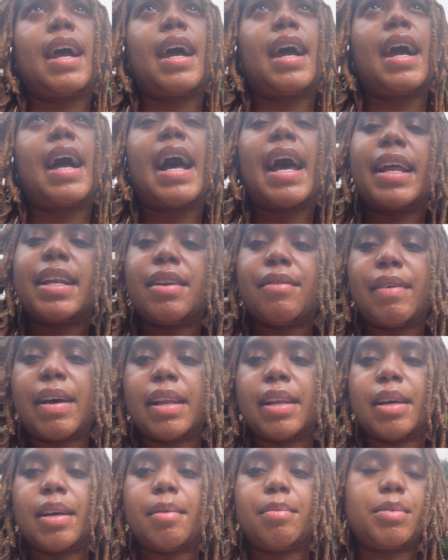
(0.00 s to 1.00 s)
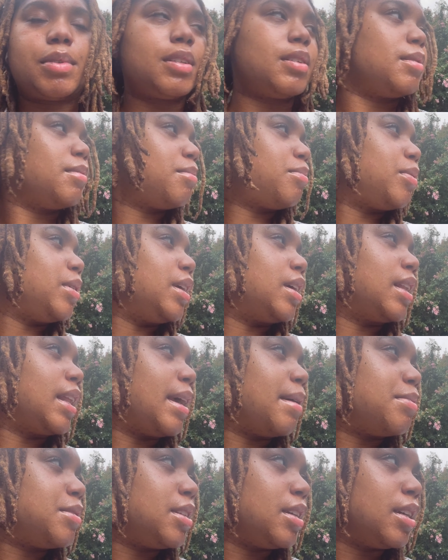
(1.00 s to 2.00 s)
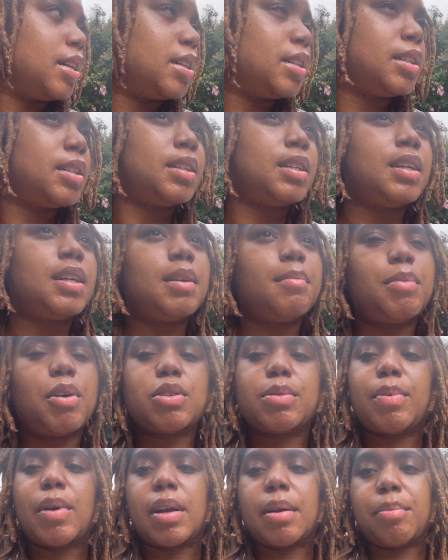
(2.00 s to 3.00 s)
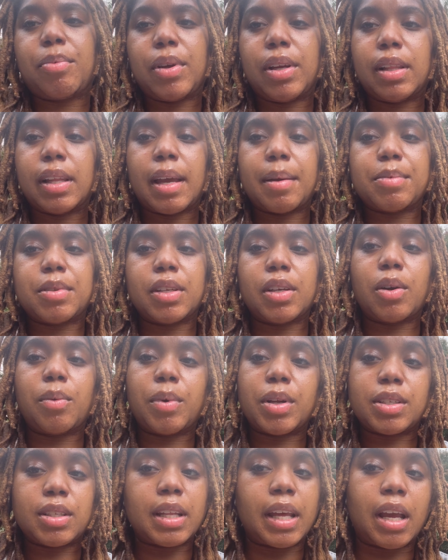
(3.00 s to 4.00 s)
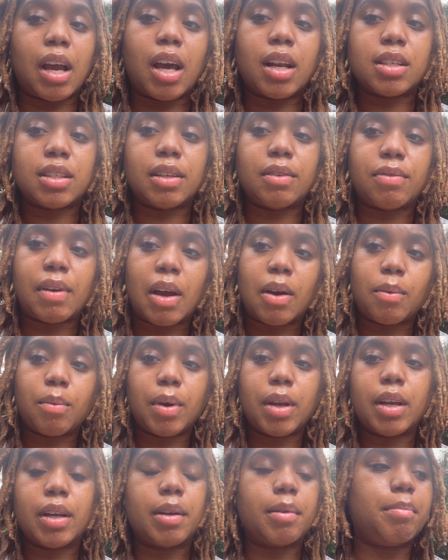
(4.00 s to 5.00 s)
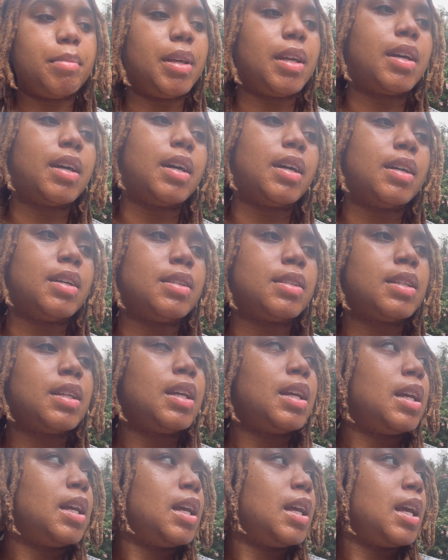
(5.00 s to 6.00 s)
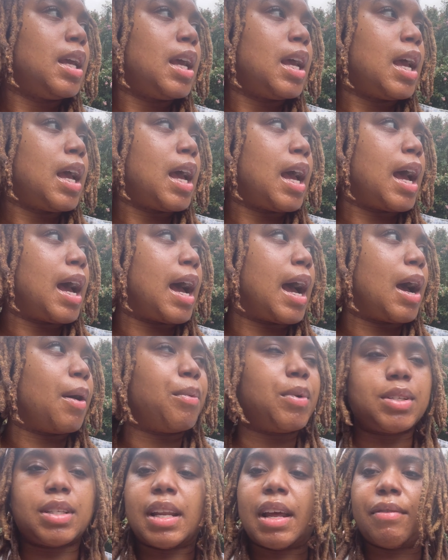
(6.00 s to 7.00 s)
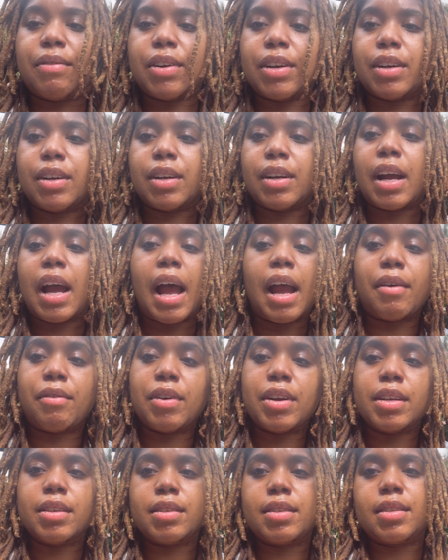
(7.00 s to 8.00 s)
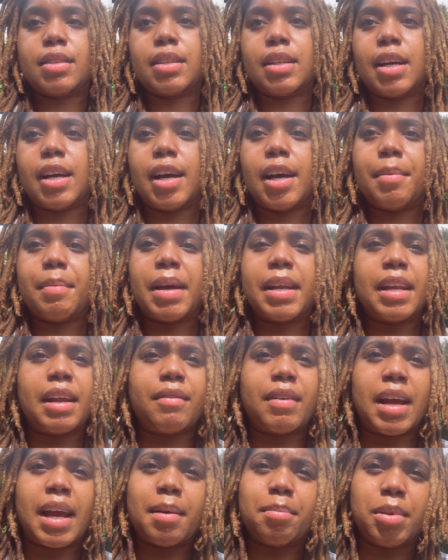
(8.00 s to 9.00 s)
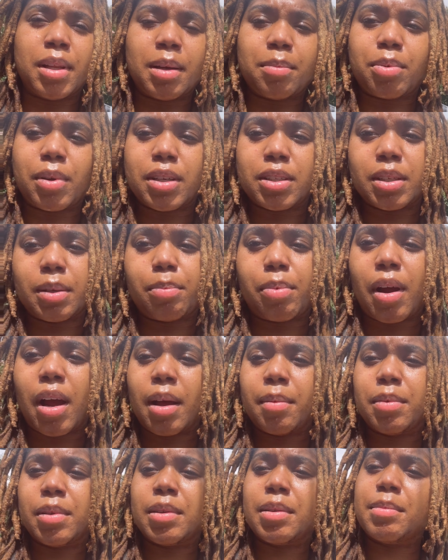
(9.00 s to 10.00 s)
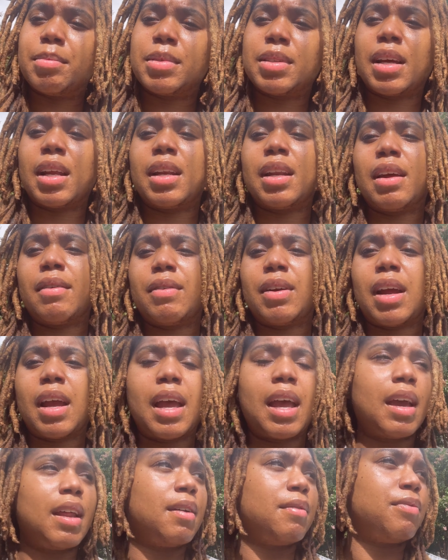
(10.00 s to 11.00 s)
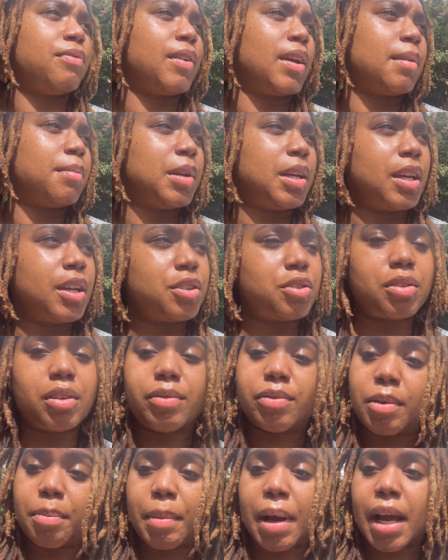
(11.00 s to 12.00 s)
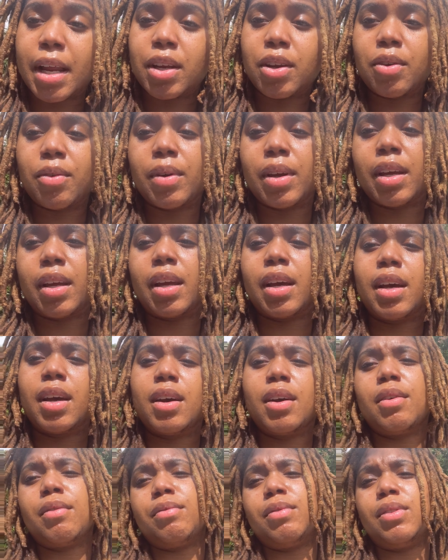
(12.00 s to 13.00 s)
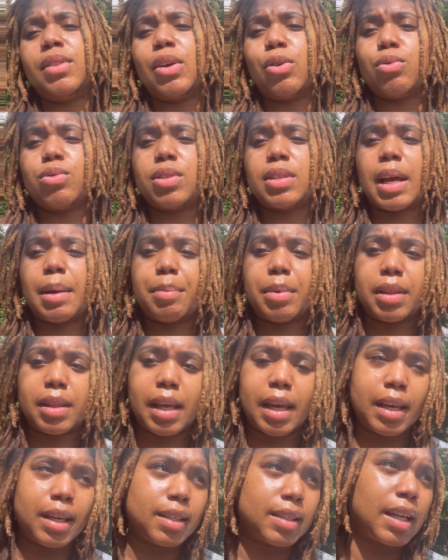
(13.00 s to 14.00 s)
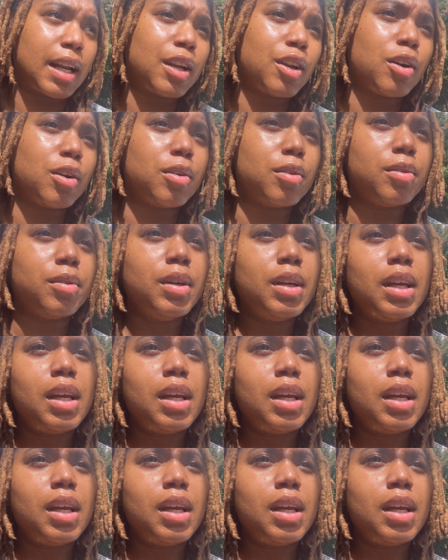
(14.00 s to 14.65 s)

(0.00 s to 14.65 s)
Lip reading: I had developed preeclampsia, postpartum preeclampsia, which they honestly found weird because I was never high risk. I never had blood pressure problems. I never had a family history from my knowing of those type of things. And I know,